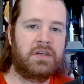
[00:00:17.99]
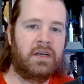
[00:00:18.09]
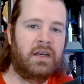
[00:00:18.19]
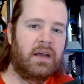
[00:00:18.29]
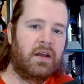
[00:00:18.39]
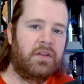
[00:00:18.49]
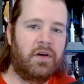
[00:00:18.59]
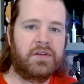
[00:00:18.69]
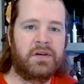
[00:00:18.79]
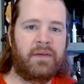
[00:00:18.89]
and
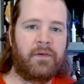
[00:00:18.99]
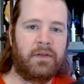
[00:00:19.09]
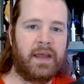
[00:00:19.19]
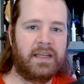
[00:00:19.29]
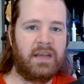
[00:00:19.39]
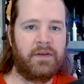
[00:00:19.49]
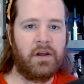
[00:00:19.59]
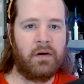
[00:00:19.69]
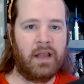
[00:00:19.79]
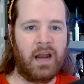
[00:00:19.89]
those are different things, even
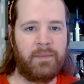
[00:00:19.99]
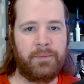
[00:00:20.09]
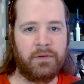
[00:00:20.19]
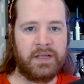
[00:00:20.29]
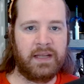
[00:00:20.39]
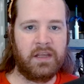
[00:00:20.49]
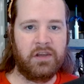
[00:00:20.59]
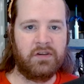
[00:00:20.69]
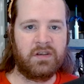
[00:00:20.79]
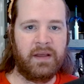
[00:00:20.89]
though a lot of people tend to
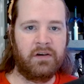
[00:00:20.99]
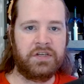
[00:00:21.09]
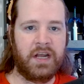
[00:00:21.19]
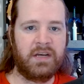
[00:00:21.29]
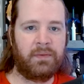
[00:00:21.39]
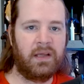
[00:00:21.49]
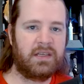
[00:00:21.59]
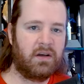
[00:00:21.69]
use them interchangeably.